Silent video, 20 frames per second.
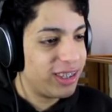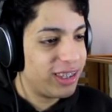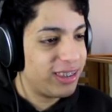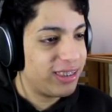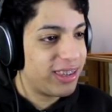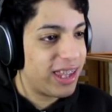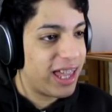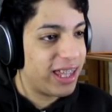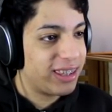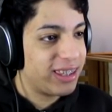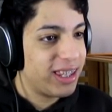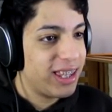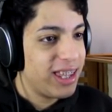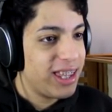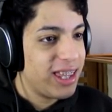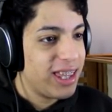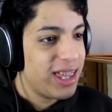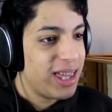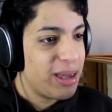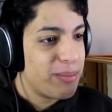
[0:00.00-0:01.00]
sees that.
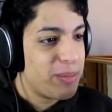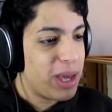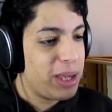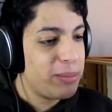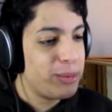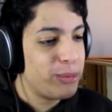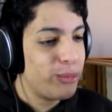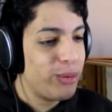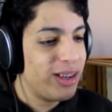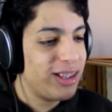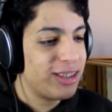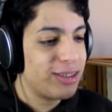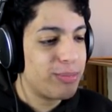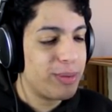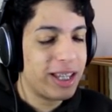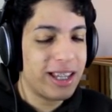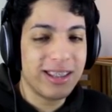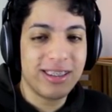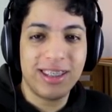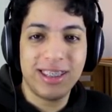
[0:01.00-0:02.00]
Baby wins
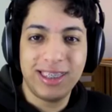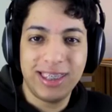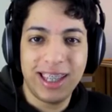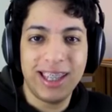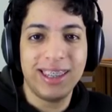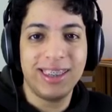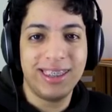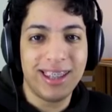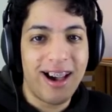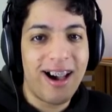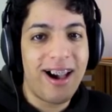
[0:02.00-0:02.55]
because he did